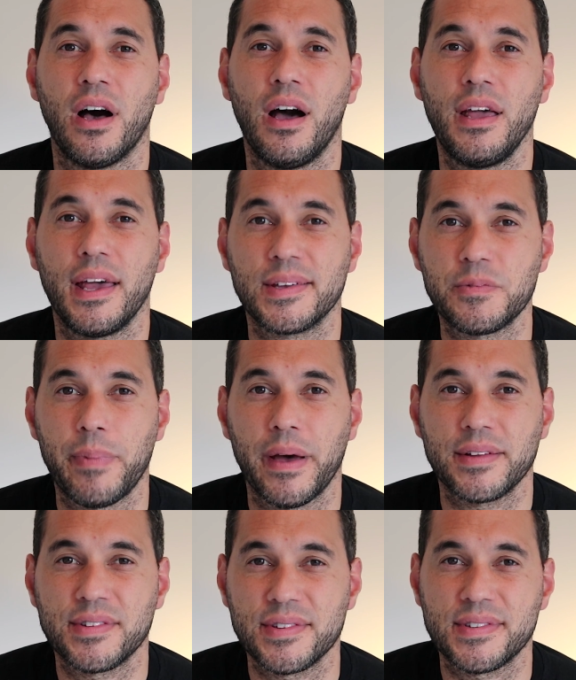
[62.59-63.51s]
I
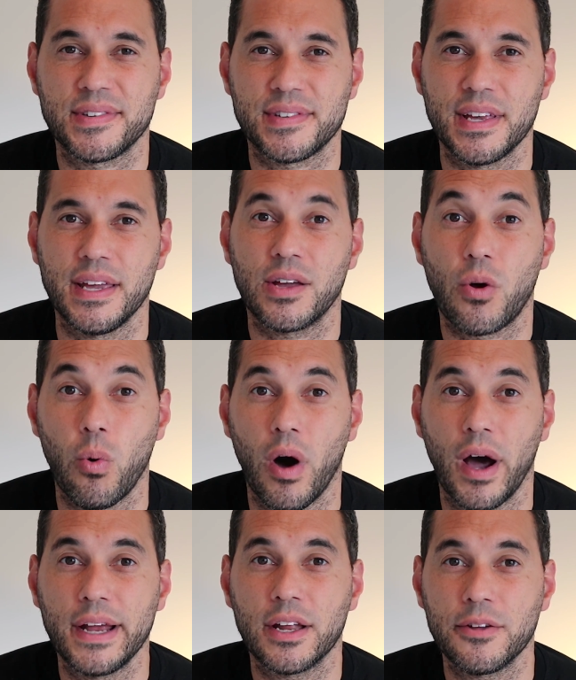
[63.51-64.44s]
expect us to see
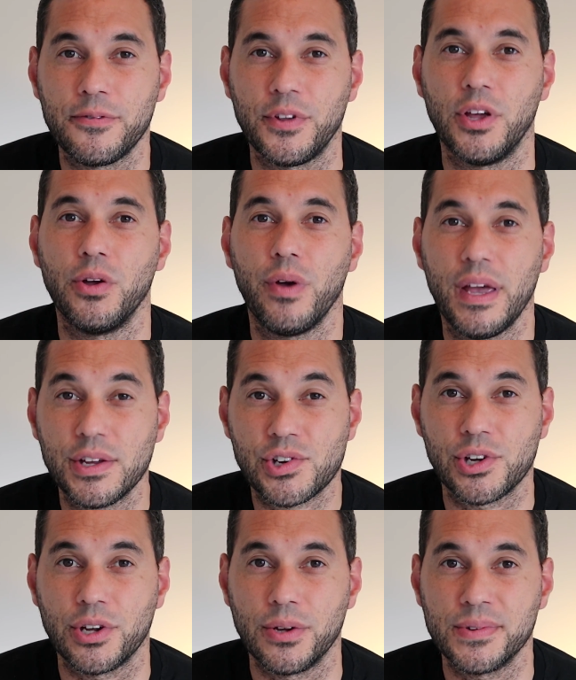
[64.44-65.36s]
quite a few
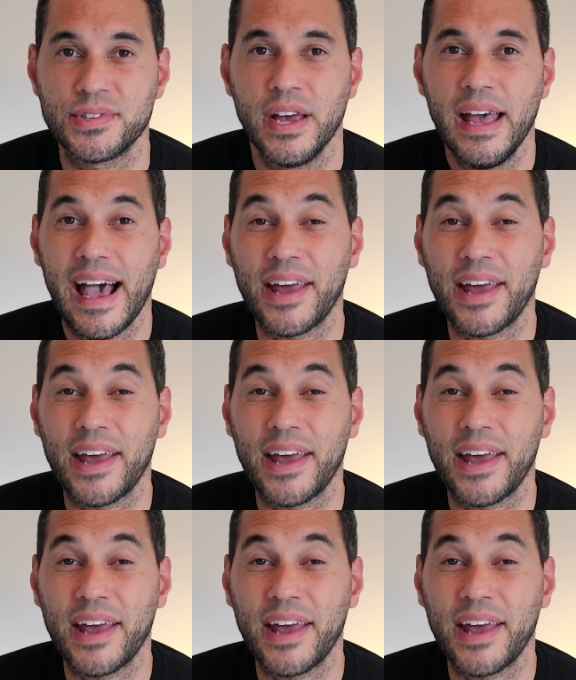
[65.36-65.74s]
issues.